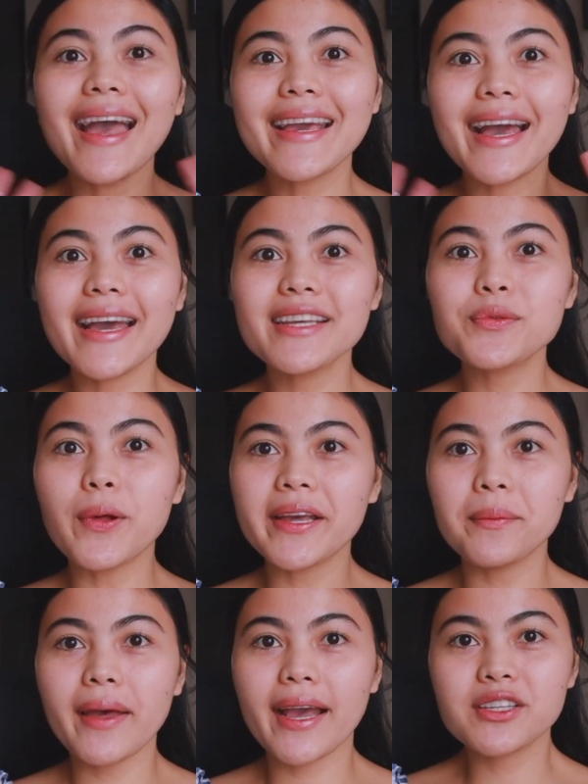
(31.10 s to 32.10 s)
Hi guys,
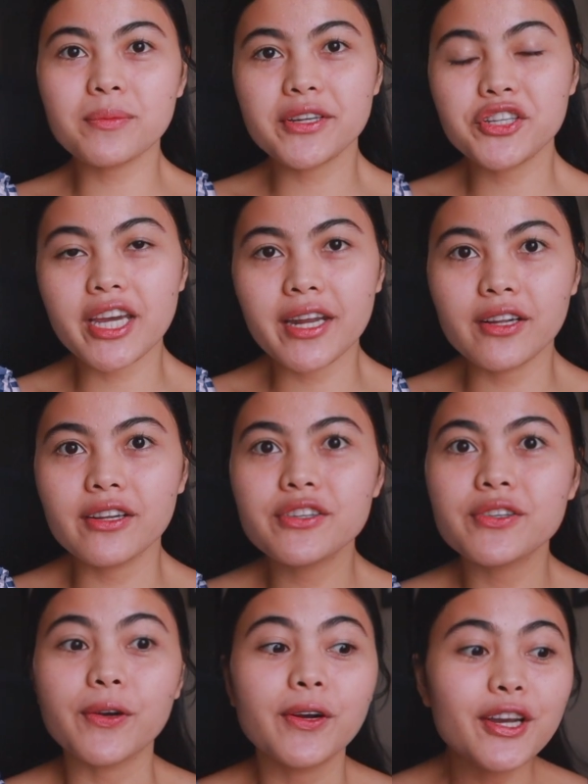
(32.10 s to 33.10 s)
welcome back to my channel.
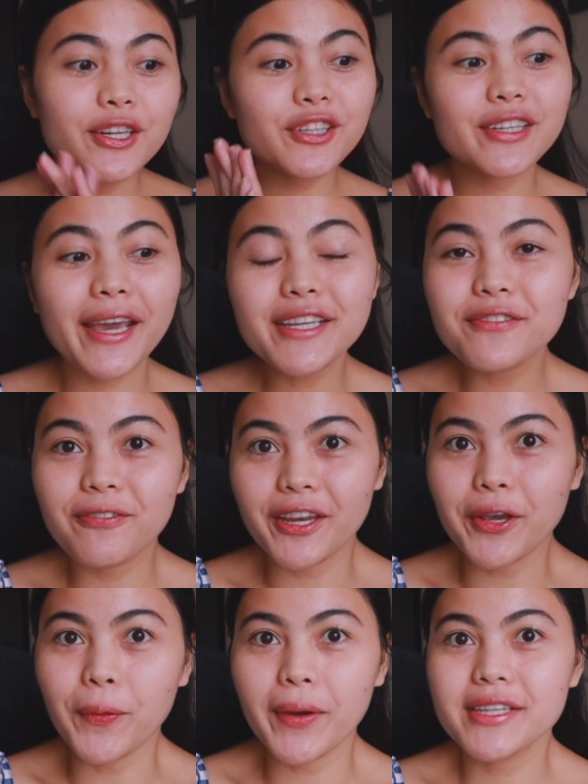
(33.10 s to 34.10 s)
So today's
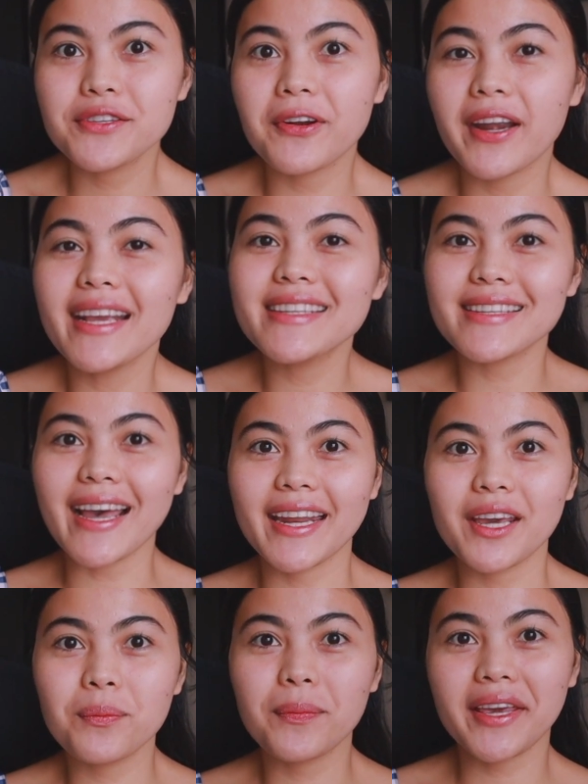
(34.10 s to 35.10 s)
video is very
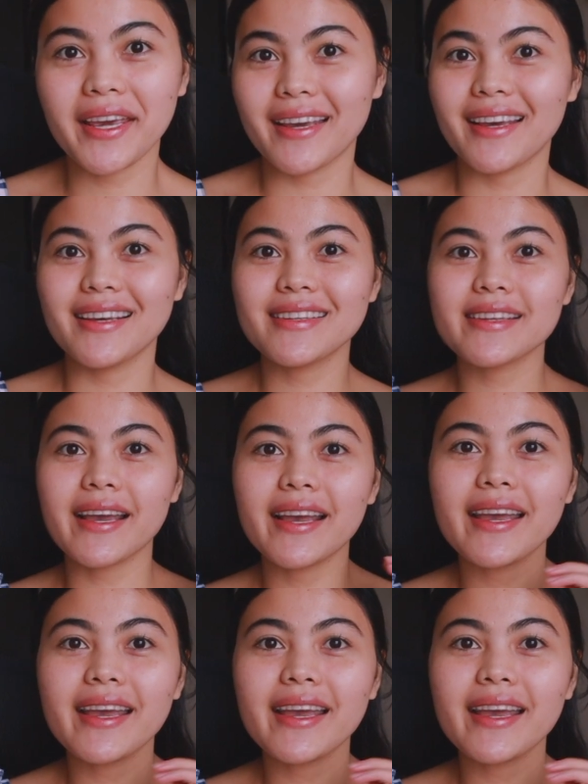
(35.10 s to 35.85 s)
exciting because